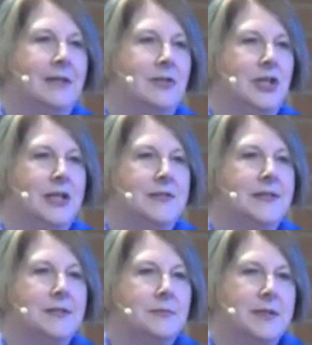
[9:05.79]

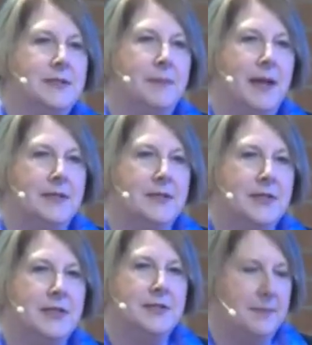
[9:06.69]
Jesus responds to
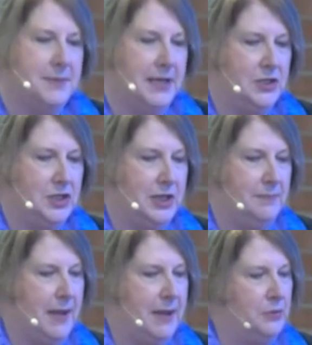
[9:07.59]
the temptation
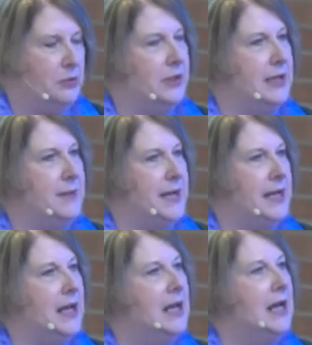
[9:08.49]
by proclaiming,
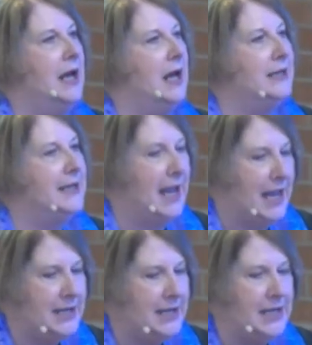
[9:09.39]

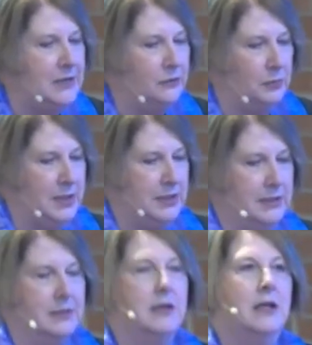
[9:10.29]
"Again, it is
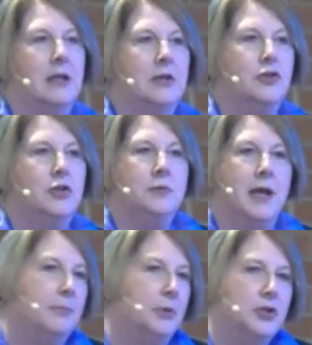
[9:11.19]
written, do
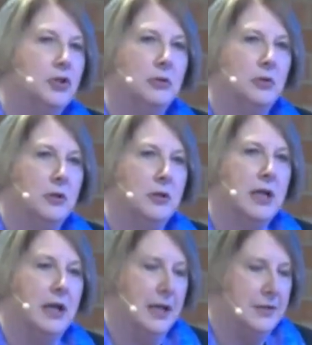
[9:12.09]
not put your Lord
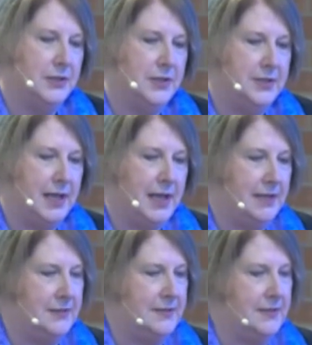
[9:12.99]
God to the
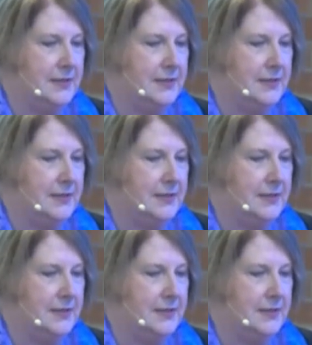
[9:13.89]
test."